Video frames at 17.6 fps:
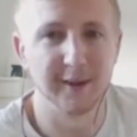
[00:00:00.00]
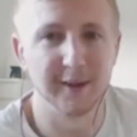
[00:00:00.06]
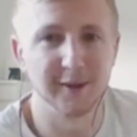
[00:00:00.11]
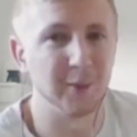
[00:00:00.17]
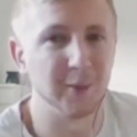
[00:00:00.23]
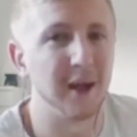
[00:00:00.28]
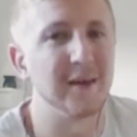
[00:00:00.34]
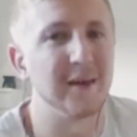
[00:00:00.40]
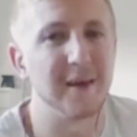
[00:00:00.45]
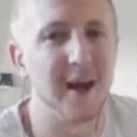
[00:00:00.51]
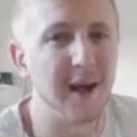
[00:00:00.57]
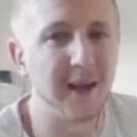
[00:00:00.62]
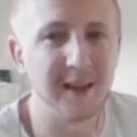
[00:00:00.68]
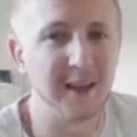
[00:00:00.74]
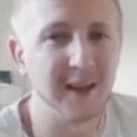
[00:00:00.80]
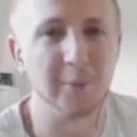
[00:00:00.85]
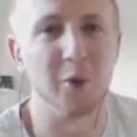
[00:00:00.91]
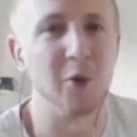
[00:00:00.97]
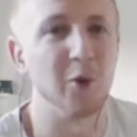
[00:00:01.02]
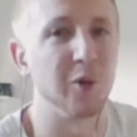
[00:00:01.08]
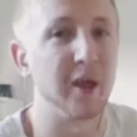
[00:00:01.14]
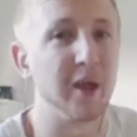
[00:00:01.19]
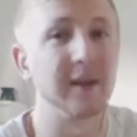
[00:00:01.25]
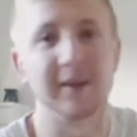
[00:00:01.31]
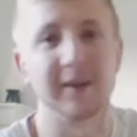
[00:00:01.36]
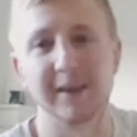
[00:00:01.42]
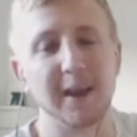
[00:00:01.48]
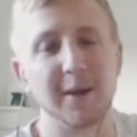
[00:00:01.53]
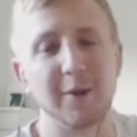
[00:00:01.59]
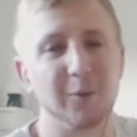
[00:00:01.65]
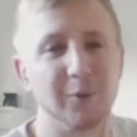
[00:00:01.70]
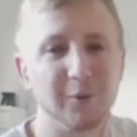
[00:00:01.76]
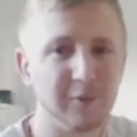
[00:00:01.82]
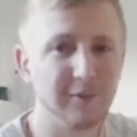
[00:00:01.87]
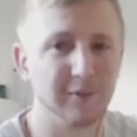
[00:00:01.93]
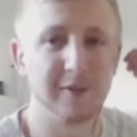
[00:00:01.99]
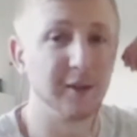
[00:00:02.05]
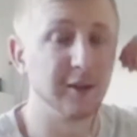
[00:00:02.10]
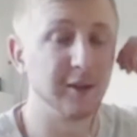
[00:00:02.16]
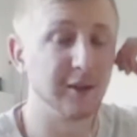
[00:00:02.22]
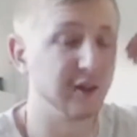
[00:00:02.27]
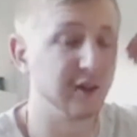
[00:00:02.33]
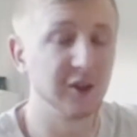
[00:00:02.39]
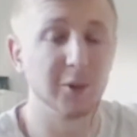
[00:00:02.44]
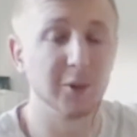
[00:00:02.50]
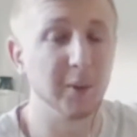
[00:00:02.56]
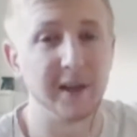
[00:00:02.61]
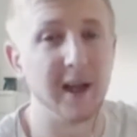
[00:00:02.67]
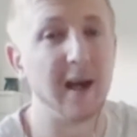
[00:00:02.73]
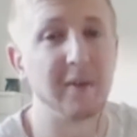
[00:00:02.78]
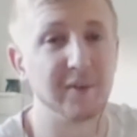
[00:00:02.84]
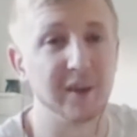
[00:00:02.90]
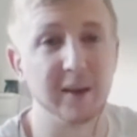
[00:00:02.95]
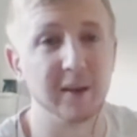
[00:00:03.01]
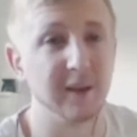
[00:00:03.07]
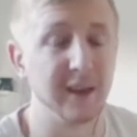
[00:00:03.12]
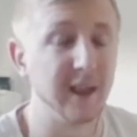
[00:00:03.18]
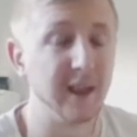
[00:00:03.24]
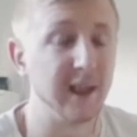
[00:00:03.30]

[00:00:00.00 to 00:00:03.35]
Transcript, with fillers: something like nine in the morning till something daft in the